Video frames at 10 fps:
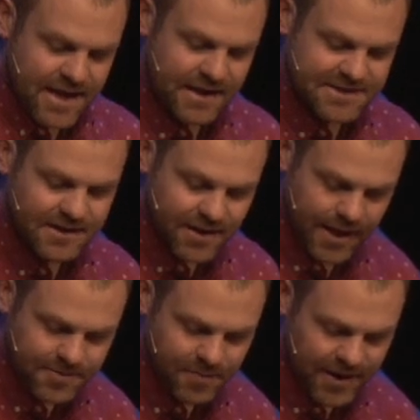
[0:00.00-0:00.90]
is
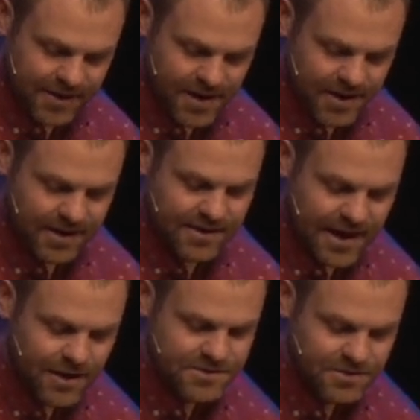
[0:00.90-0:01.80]
claimed by God and
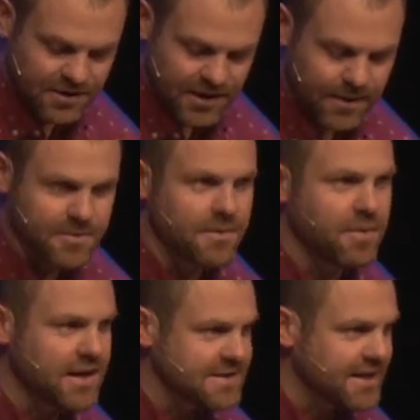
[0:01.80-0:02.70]
counterclaimed
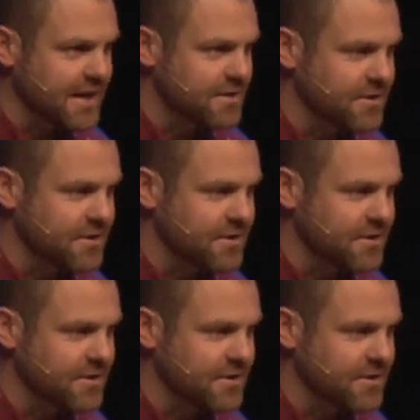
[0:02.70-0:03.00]
by Satan.